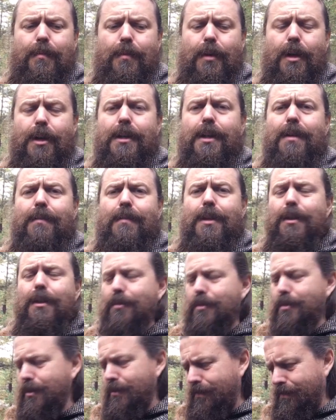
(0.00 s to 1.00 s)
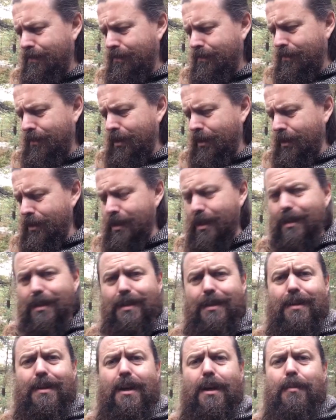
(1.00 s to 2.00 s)
Viking videos, because I
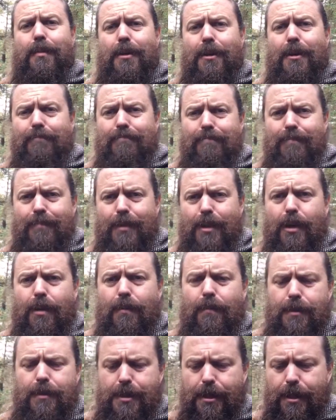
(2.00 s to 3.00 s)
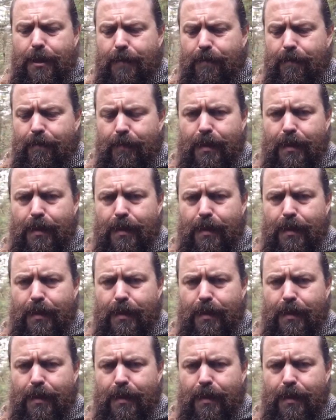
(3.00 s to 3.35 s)
need a camera, obviously.